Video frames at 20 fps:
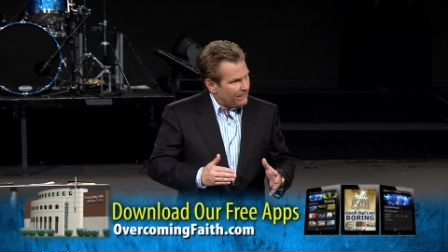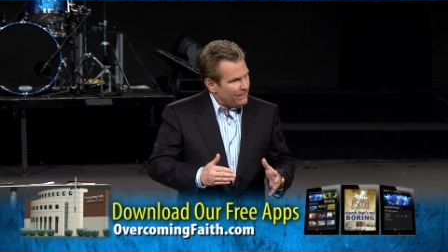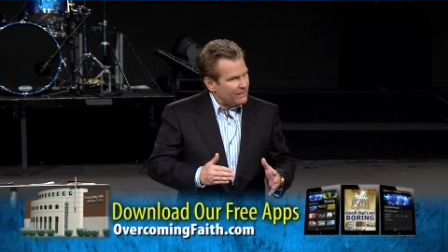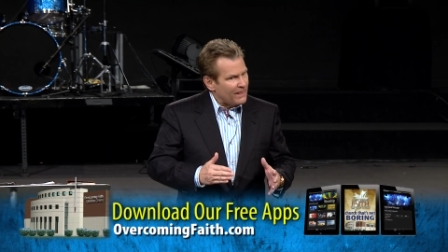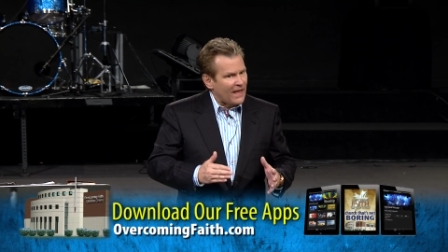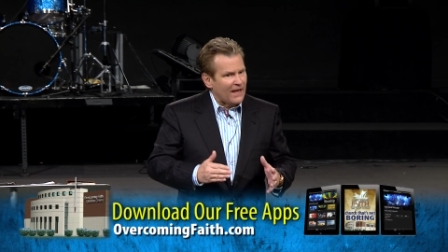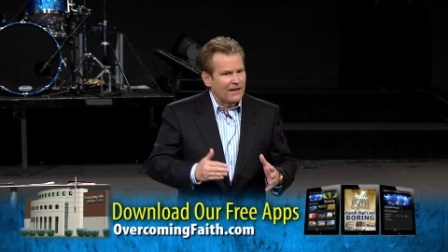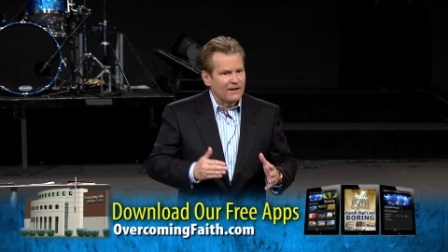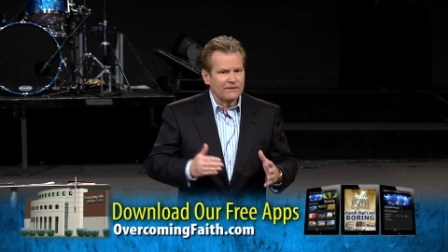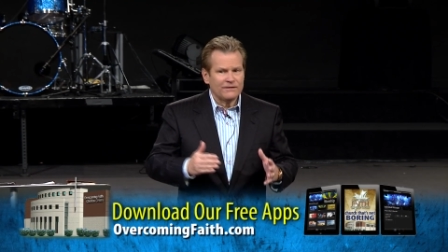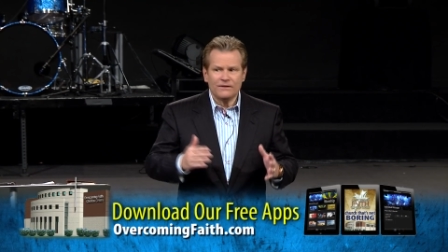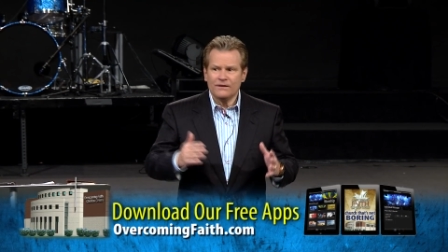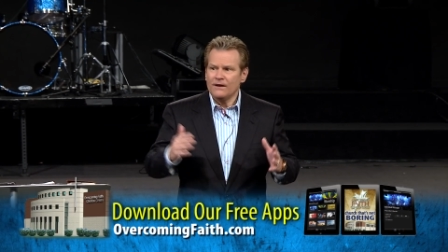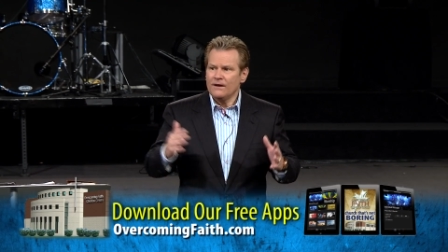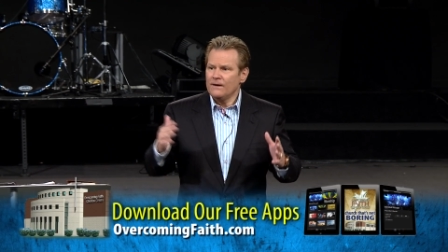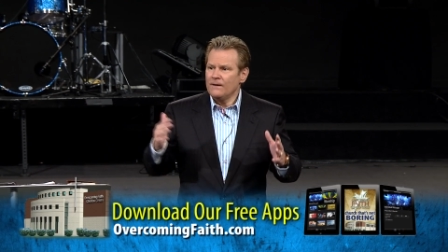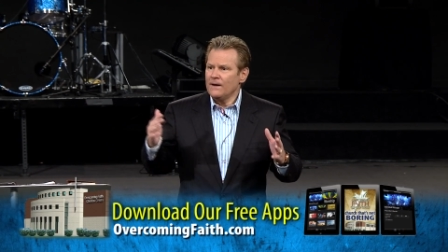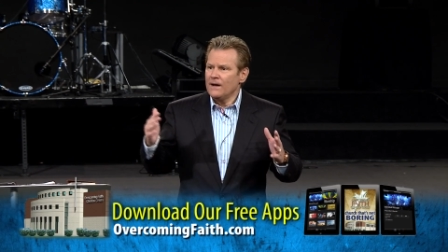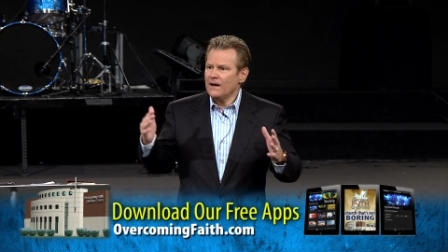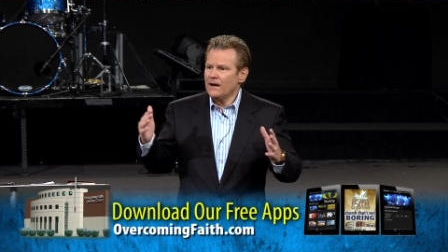that
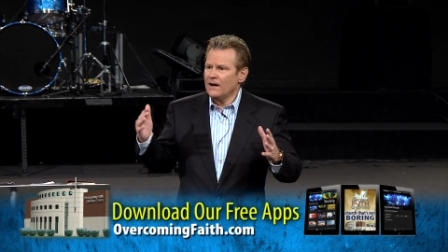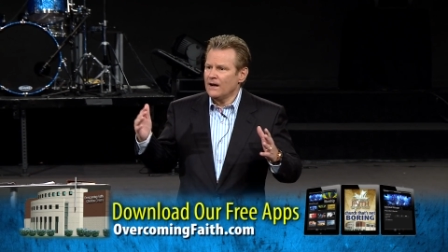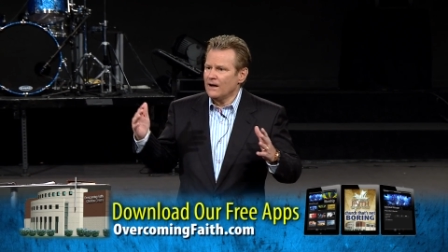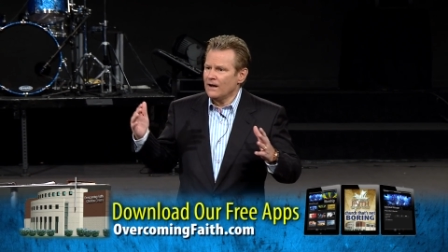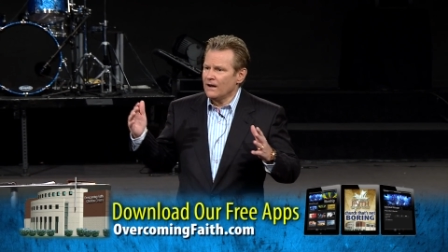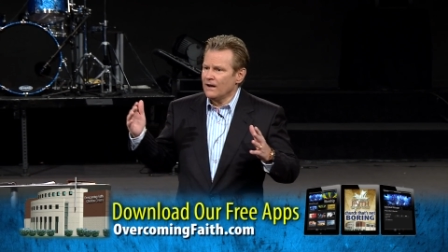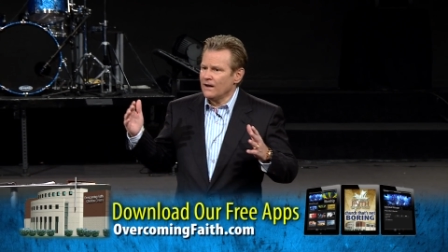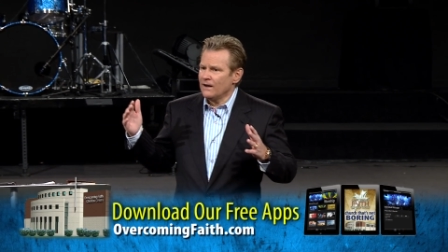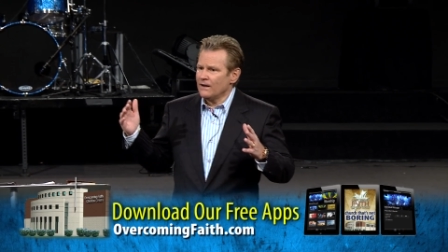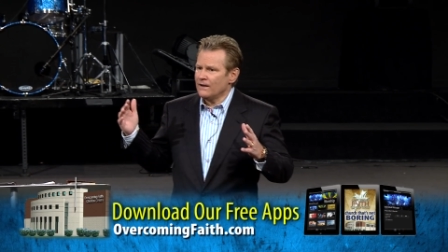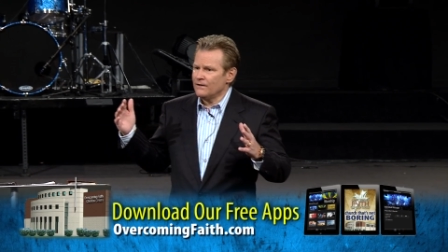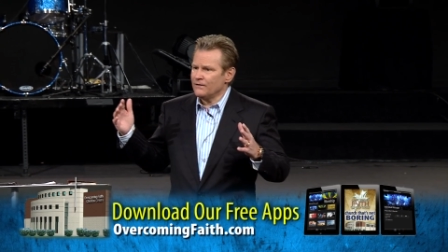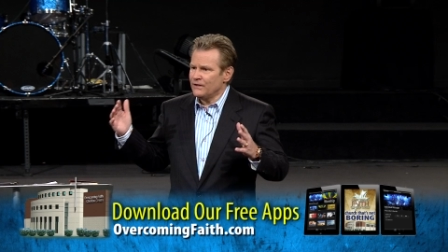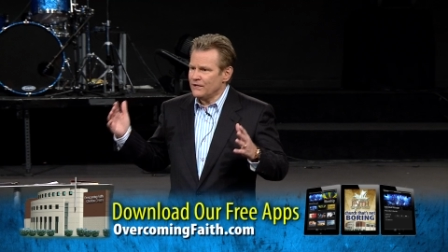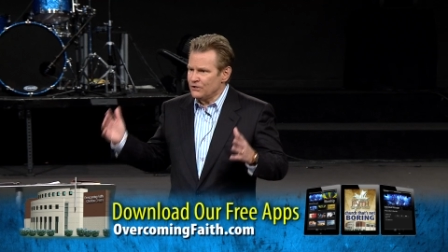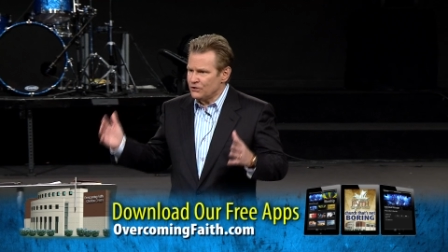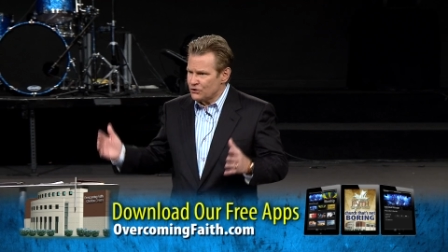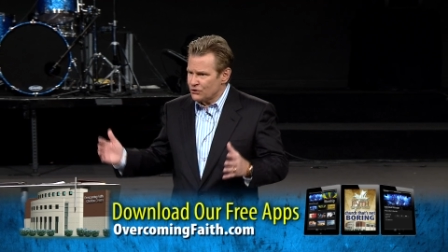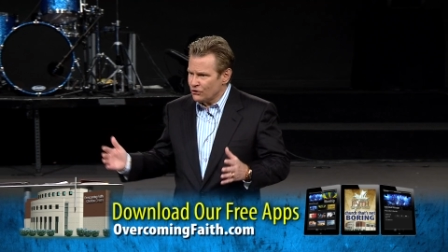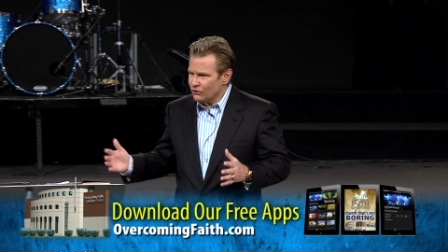uh,
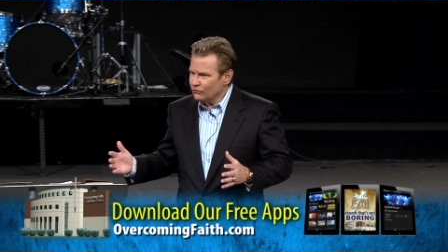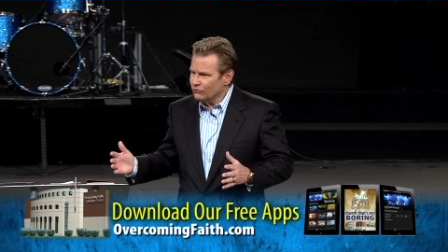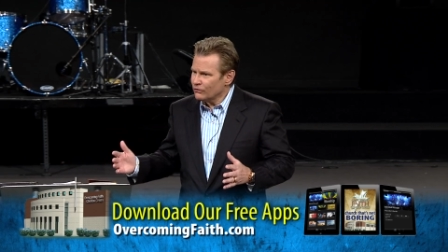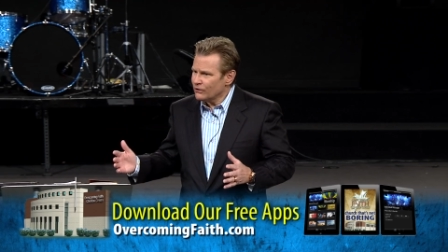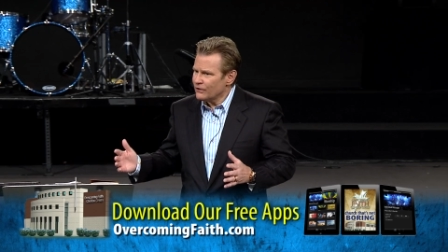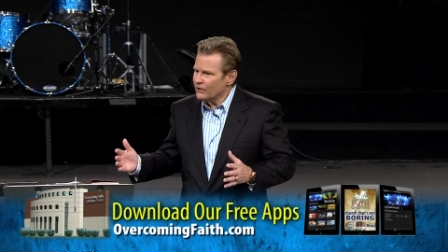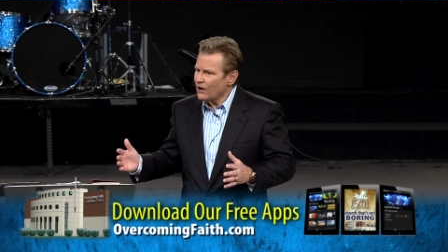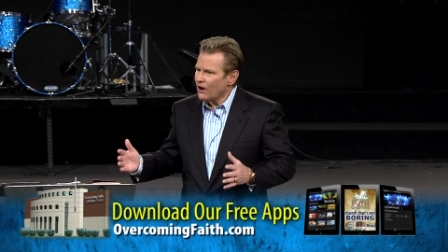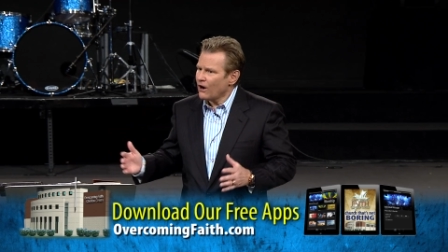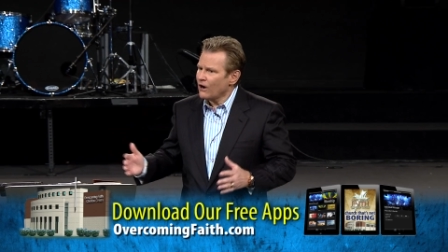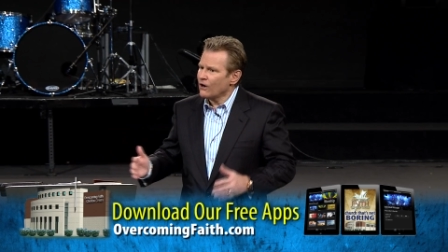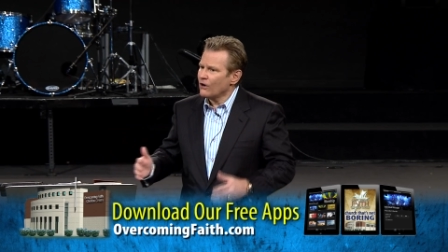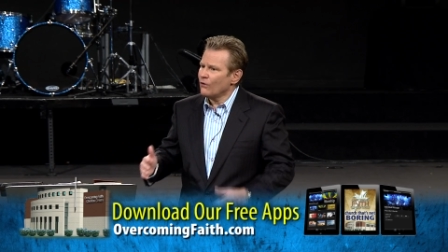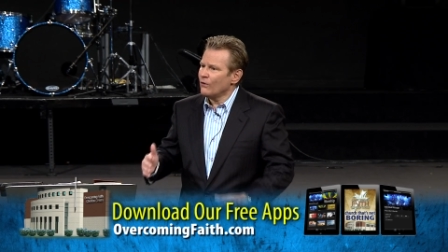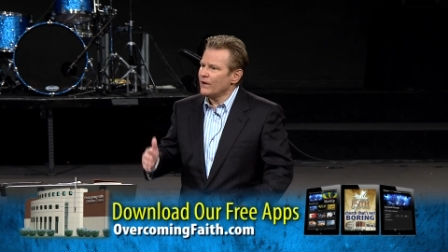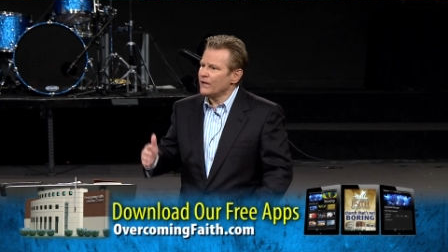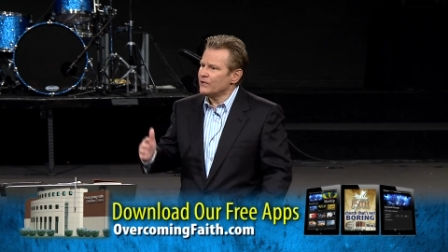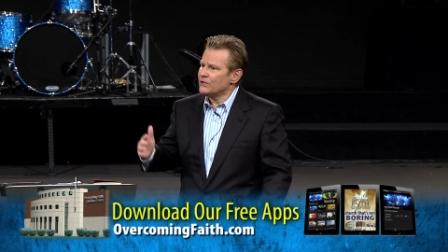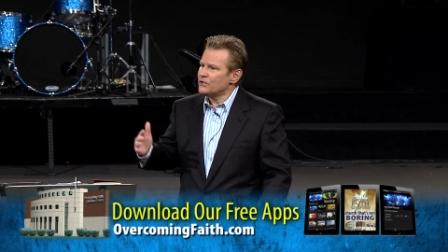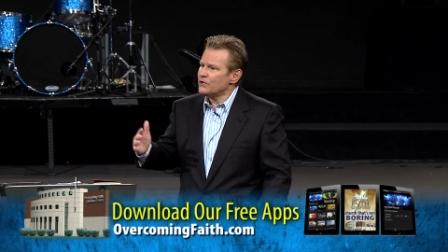these children are
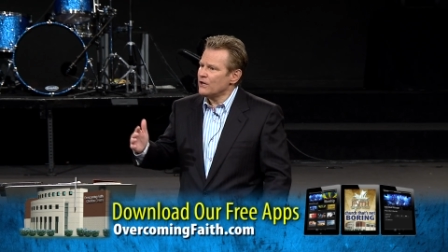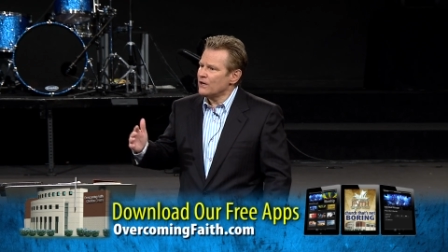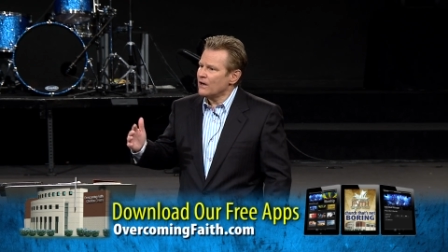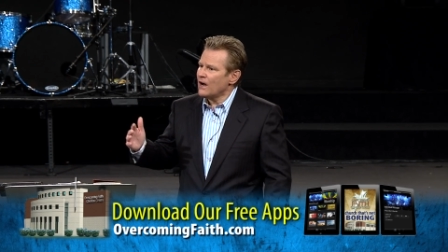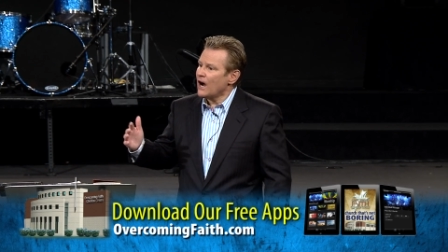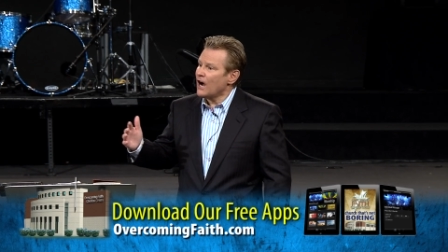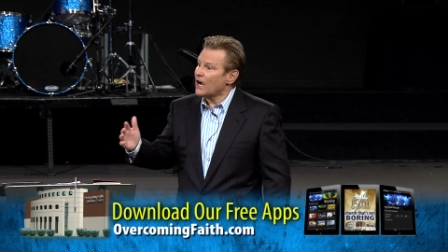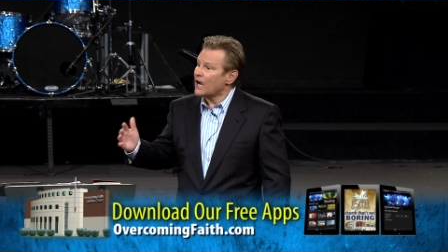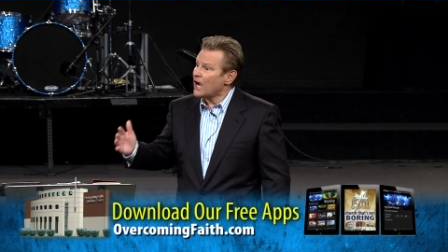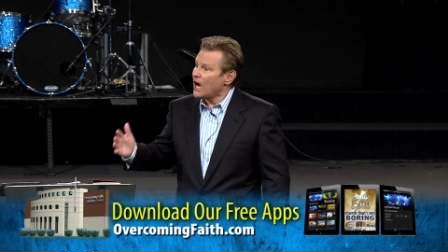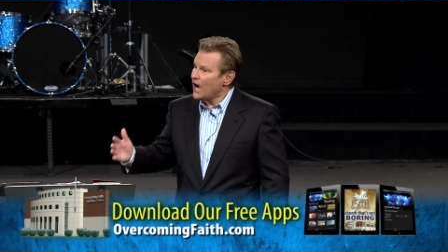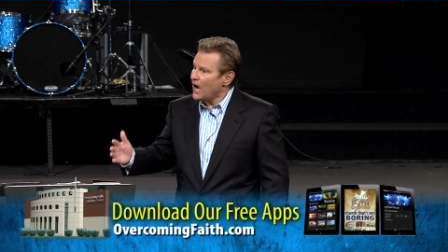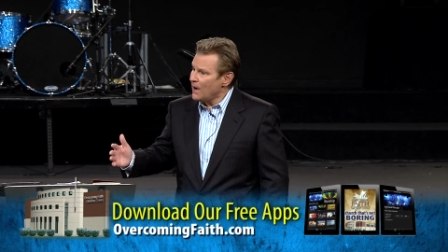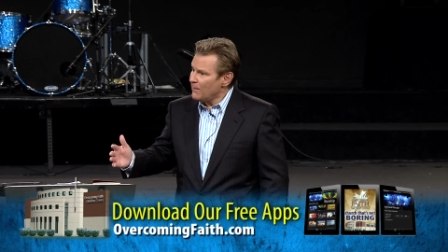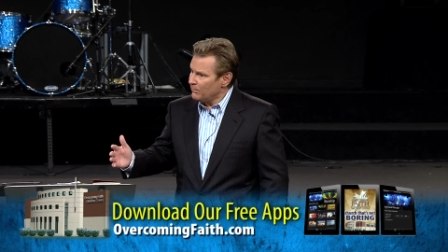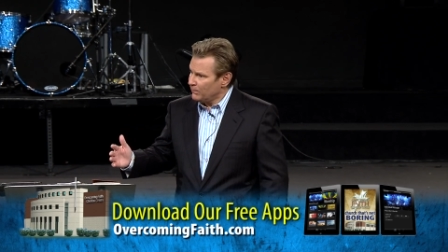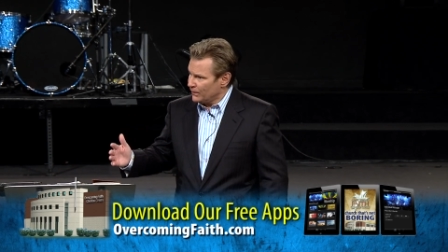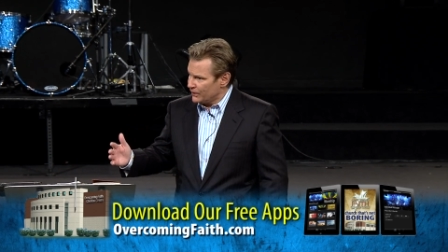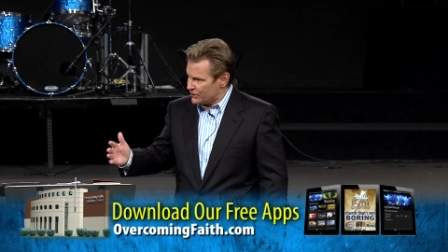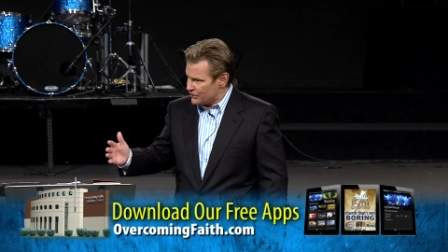going to
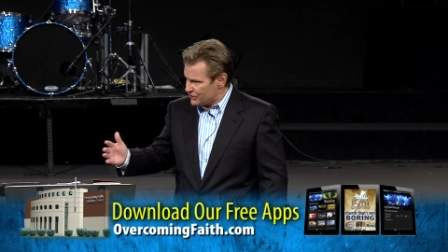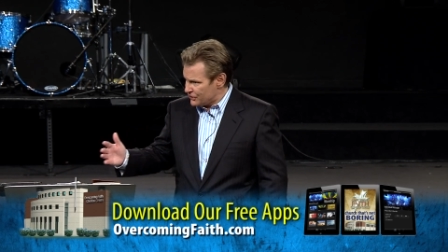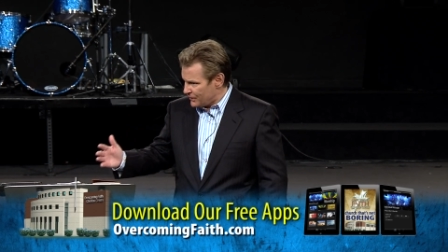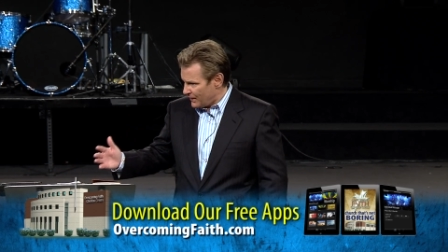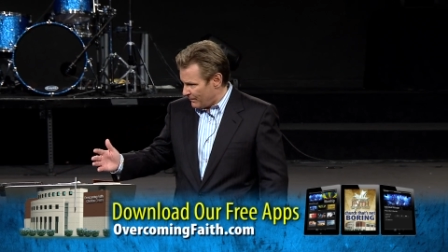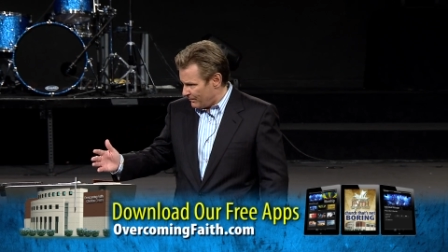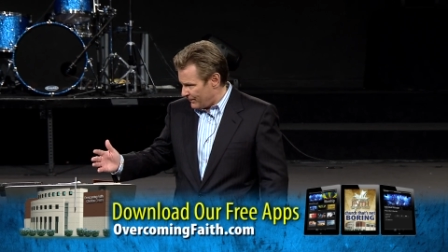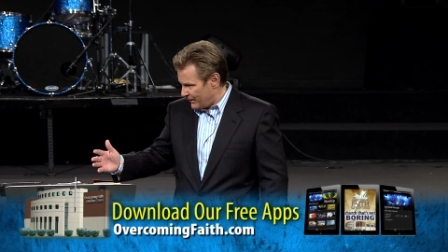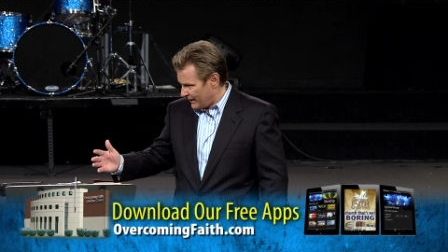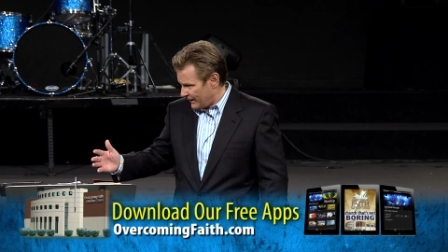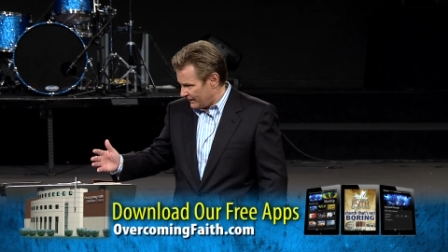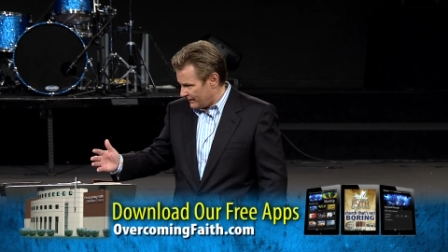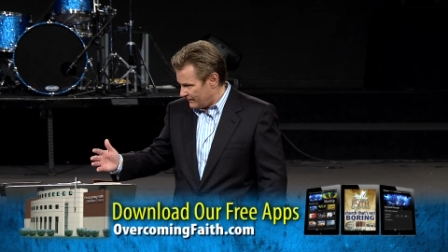accomplish something.